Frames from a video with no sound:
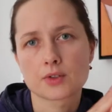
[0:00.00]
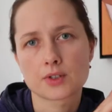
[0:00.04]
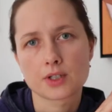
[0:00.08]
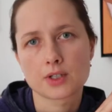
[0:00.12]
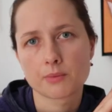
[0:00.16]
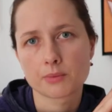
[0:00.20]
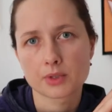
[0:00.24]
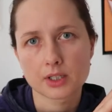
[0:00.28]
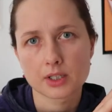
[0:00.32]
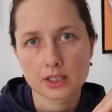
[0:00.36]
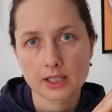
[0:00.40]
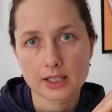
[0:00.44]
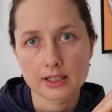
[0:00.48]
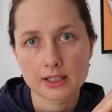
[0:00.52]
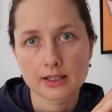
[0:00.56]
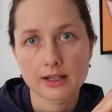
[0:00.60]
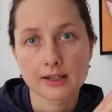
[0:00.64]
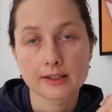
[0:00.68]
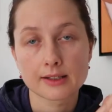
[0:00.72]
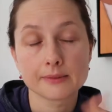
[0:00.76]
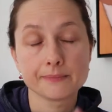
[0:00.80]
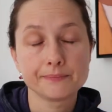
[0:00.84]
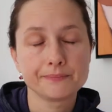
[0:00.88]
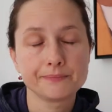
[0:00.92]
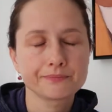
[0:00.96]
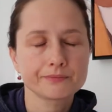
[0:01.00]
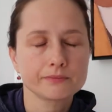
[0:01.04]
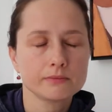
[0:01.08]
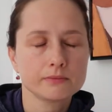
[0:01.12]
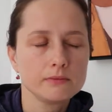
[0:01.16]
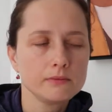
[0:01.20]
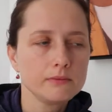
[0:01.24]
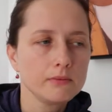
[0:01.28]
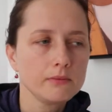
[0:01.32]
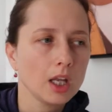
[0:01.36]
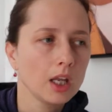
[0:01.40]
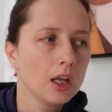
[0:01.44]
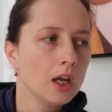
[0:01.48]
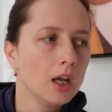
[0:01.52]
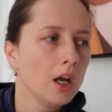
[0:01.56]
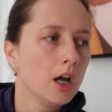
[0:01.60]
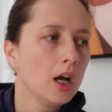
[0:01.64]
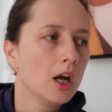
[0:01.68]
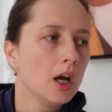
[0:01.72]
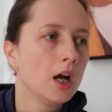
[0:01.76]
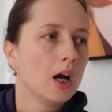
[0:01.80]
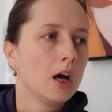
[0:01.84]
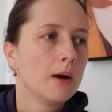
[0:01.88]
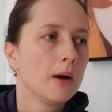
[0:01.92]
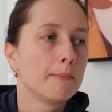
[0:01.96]
or something like that
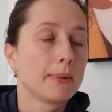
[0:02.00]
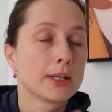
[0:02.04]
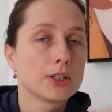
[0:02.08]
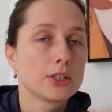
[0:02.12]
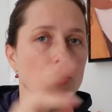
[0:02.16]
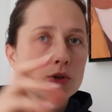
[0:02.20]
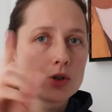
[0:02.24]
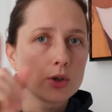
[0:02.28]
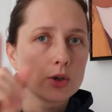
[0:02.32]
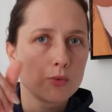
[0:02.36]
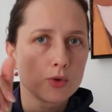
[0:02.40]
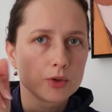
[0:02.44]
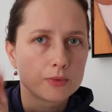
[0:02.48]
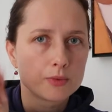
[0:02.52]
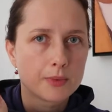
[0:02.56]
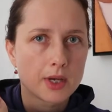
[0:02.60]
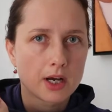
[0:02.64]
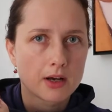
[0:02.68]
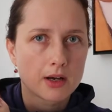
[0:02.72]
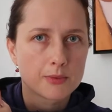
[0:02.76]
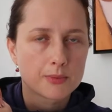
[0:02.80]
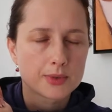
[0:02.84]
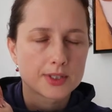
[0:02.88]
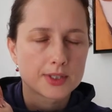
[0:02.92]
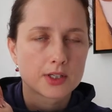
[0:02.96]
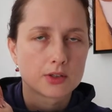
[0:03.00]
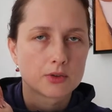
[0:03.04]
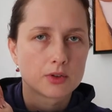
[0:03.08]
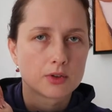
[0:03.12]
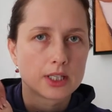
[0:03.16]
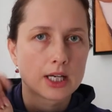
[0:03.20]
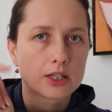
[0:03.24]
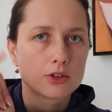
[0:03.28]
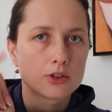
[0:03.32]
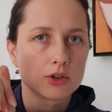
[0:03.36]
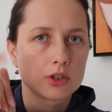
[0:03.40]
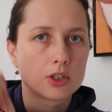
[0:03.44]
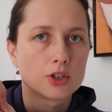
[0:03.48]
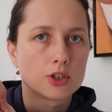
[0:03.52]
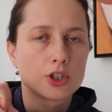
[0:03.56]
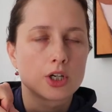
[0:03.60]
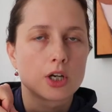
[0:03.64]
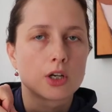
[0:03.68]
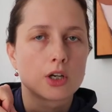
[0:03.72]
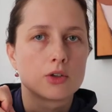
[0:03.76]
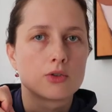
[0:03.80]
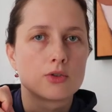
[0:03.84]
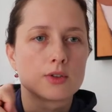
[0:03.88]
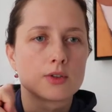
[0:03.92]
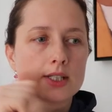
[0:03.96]
but don't quote me 100% on that you can
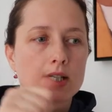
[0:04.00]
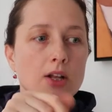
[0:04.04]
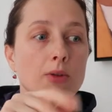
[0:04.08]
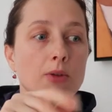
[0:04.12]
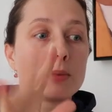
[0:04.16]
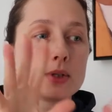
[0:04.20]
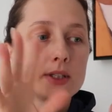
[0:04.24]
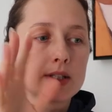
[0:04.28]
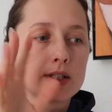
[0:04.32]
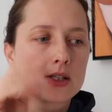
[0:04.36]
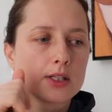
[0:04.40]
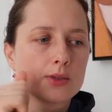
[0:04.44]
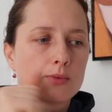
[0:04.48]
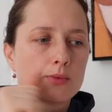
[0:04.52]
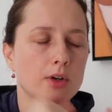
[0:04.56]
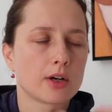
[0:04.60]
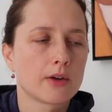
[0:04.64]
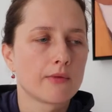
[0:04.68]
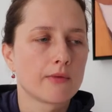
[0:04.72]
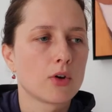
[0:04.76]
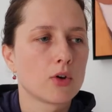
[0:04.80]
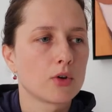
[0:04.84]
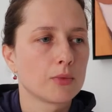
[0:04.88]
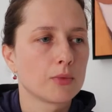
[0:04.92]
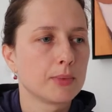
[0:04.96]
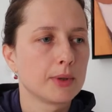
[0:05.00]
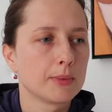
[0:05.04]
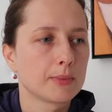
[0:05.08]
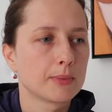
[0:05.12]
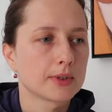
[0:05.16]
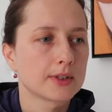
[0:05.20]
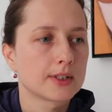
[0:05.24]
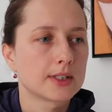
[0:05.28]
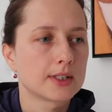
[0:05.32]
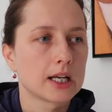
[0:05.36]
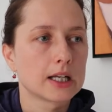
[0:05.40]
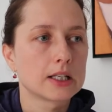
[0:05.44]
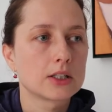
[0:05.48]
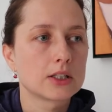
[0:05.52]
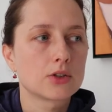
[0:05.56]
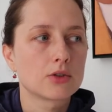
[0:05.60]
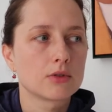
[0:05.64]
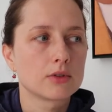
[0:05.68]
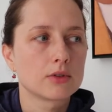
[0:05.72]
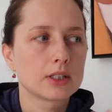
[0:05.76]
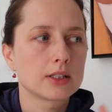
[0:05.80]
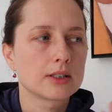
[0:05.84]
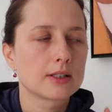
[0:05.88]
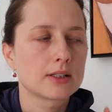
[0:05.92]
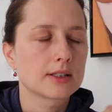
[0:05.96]
check it yourself but this is what i've heard people said
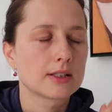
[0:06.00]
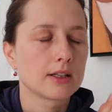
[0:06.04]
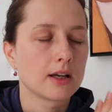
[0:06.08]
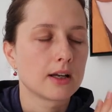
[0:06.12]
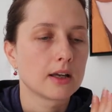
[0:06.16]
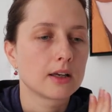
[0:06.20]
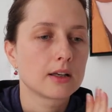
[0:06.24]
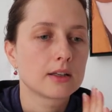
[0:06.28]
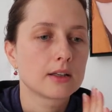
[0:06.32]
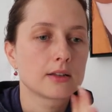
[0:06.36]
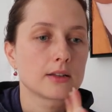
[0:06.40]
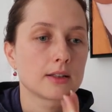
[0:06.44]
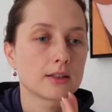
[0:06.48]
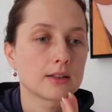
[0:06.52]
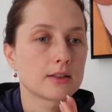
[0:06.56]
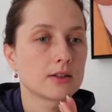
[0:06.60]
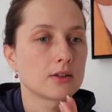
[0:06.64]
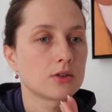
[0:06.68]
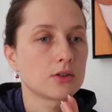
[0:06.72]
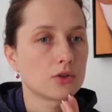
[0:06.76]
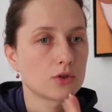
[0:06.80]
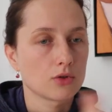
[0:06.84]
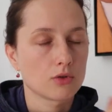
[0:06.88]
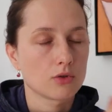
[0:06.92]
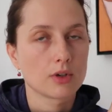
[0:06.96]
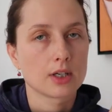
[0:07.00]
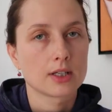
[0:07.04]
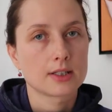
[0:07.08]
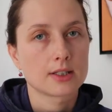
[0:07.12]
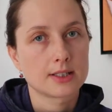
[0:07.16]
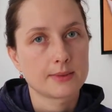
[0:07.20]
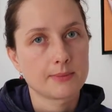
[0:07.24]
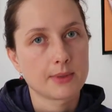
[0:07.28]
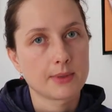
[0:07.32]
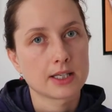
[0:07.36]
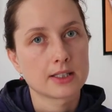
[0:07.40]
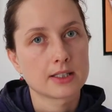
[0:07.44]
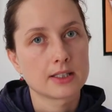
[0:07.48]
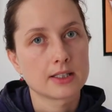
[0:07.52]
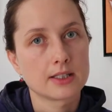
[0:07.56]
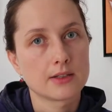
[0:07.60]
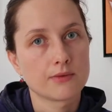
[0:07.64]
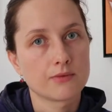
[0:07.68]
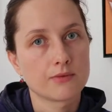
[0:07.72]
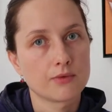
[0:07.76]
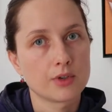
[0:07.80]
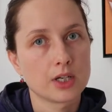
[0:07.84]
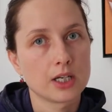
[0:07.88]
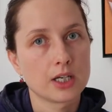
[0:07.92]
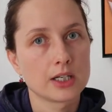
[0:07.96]
so this is like this is so
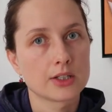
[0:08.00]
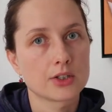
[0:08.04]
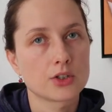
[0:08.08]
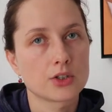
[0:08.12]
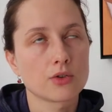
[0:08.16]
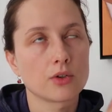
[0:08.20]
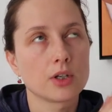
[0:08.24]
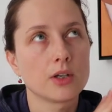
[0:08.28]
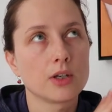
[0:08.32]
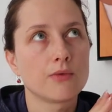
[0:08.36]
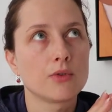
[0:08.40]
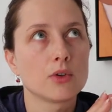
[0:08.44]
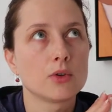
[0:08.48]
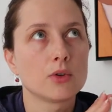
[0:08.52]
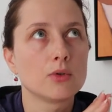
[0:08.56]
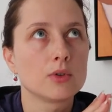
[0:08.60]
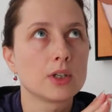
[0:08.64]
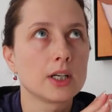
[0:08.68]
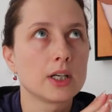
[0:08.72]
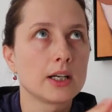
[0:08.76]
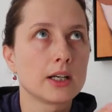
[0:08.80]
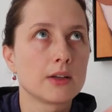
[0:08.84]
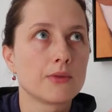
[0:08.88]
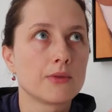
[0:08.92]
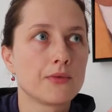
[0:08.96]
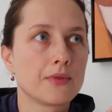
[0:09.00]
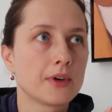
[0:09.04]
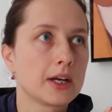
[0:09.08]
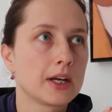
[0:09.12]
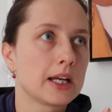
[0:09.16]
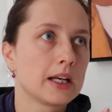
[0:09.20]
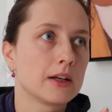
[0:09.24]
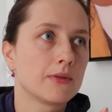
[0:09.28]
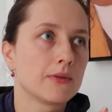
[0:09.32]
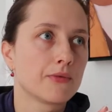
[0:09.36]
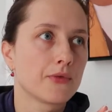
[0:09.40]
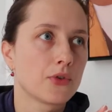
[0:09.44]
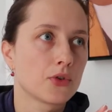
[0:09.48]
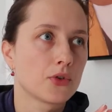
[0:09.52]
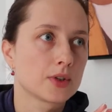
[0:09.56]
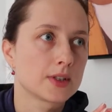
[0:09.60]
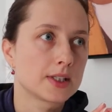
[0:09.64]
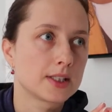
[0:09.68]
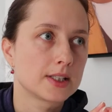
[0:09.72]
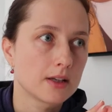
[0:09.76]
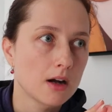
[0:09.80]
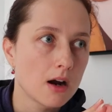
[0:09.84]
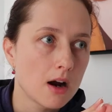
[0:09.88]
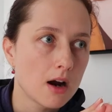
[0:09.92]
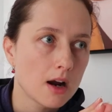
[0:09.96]
expensive really so if you're looking at failing
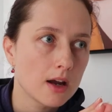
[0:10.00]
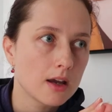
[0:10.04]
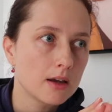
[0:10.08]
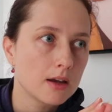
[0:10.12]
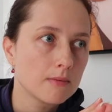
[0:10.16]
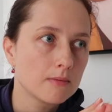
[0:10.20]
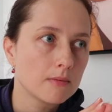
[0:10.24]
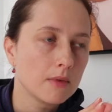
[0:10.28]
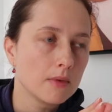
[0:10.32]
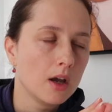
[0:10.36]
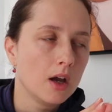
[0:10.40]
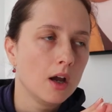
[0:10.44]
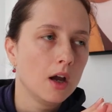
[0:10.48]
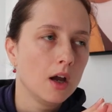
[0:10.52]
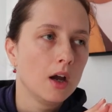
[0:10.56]
first time